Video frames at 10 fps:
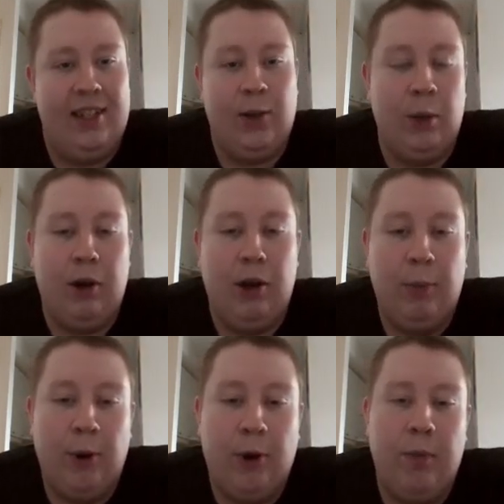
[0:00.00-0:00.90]
thought about it
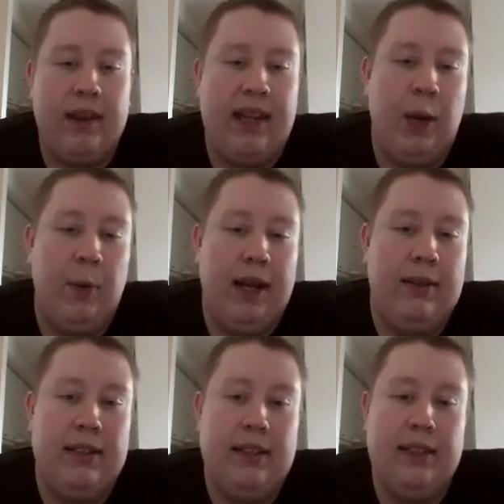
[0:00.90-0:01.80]
more. But anyway,
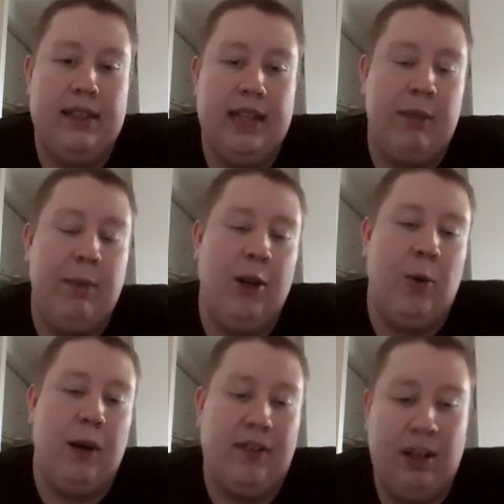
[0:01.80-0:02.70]
let me know
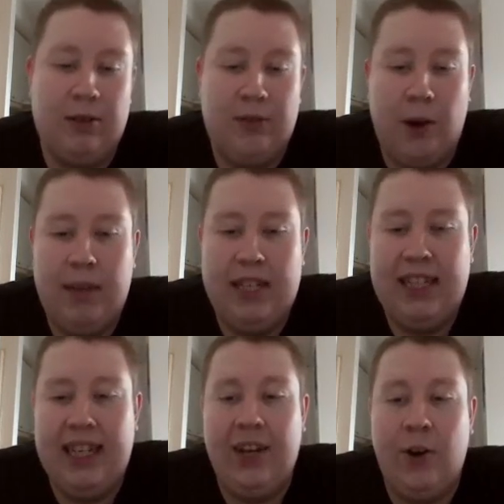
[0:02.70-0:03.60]
what films were
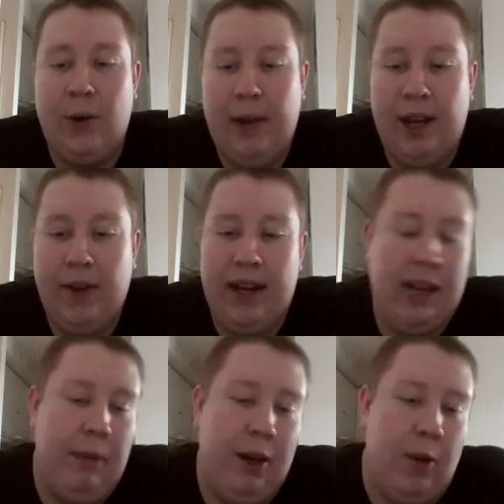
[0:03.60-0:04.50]
missing in your opinion, and
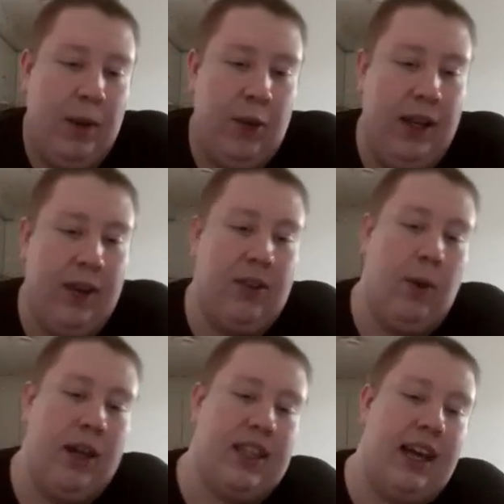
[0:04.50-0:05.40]
let me know what you think of the
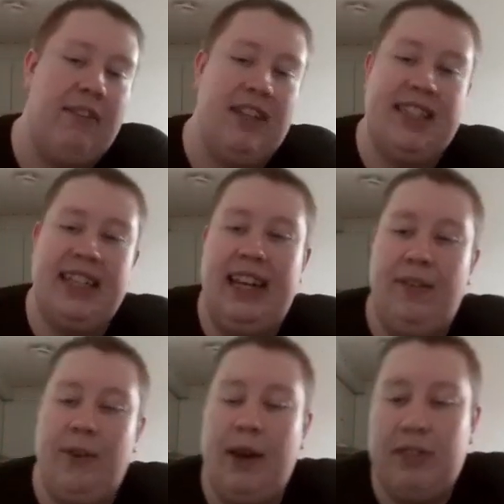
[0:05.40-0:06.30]
ones that I haven't seen
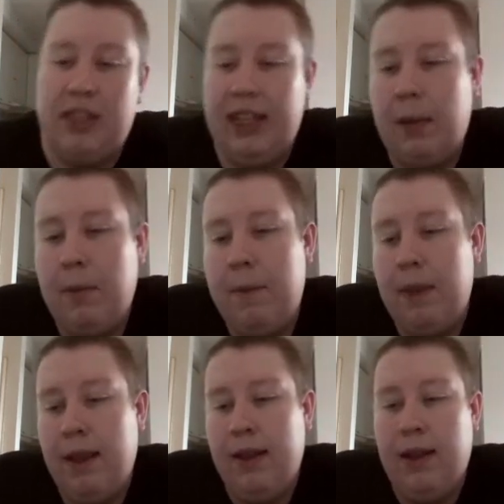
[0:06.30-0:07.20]
if you have seen them.
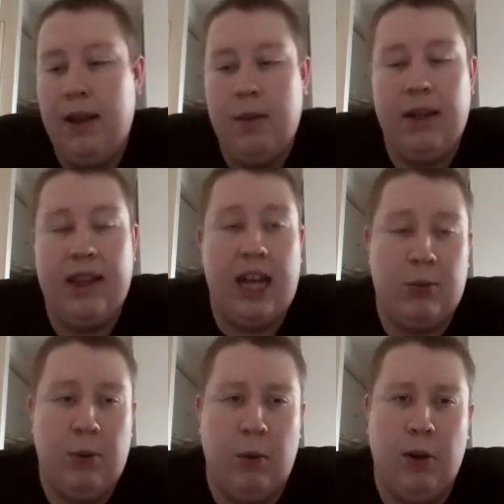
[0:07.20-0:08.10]
Thanks
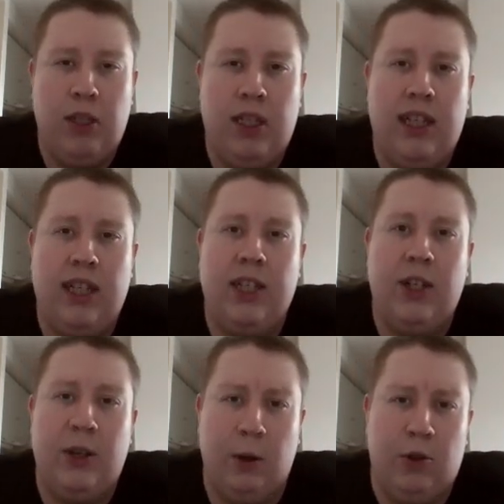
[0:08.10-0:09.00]
for watching.
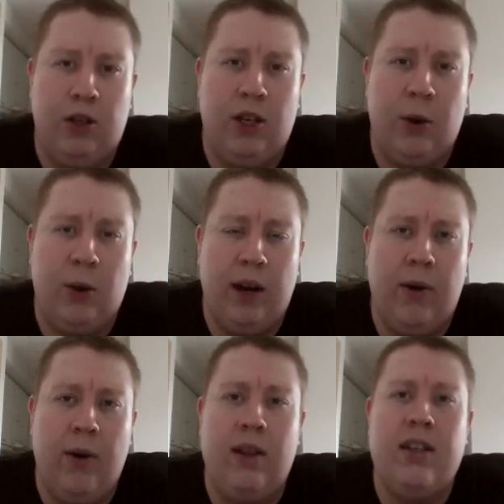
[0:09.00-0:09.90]
Don't drink Coke at
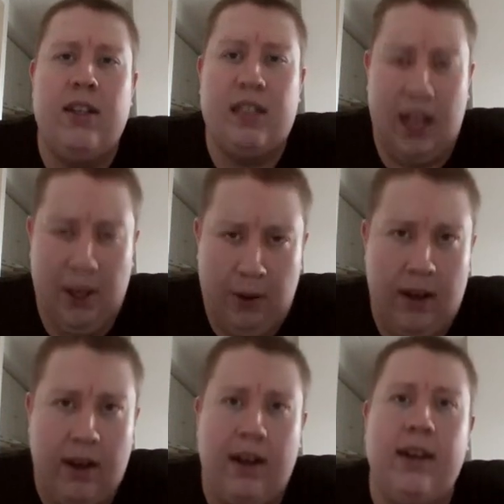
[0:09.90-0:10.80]
all.
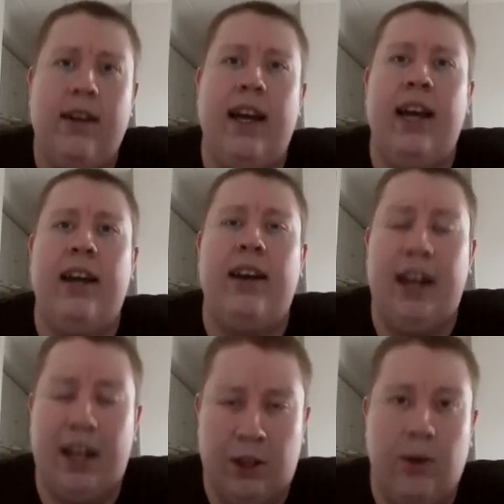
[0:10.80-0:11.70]
Sayonara and
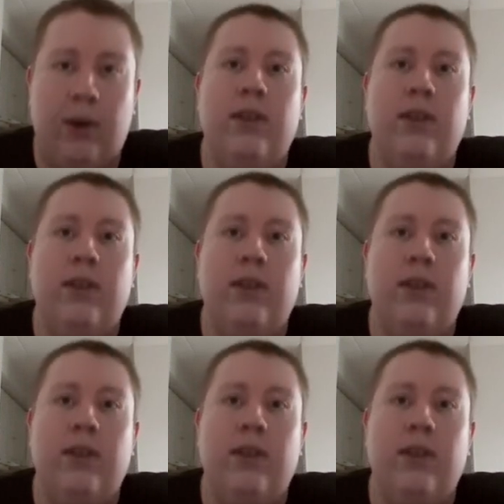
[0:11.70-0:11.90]
arigato